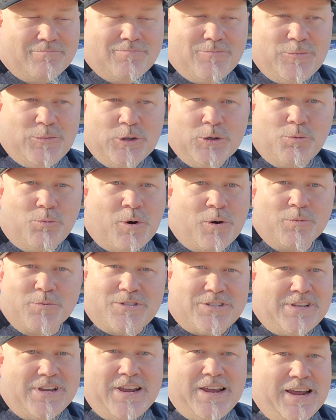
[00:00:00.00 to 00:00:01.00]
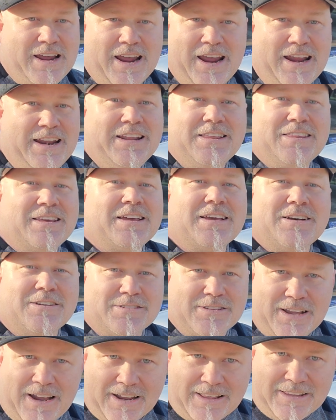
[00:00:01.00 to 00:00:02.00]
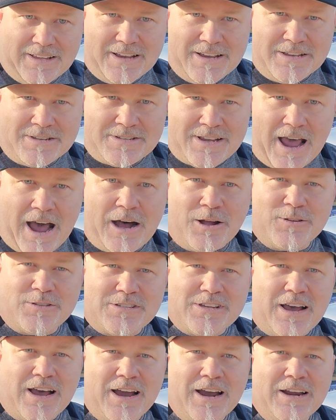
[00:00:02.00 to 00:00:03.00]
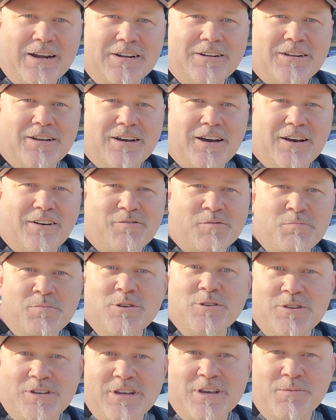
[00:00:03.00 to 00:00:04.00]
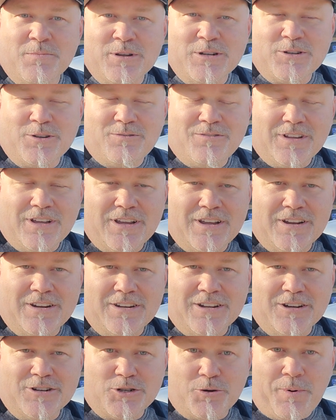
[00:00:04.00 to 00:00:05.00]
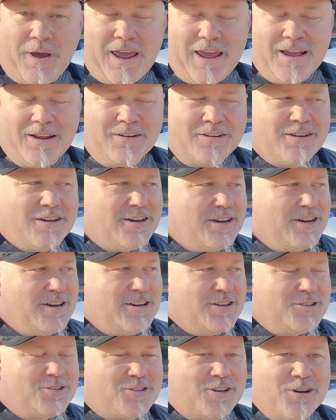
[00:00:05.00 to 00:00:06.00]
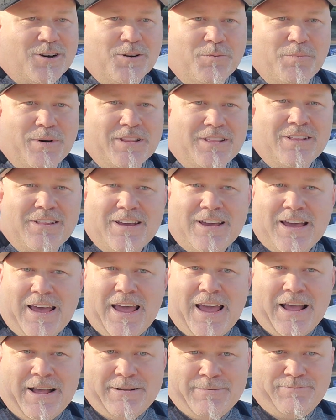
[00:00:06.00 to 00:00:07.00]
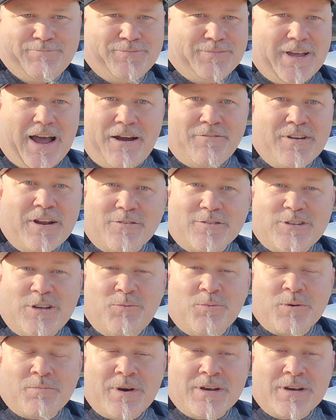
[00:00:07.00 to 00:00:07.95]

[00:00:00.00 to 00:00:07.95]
you won't see anything else like this outside of a museum in Japan. So, but I've never seen one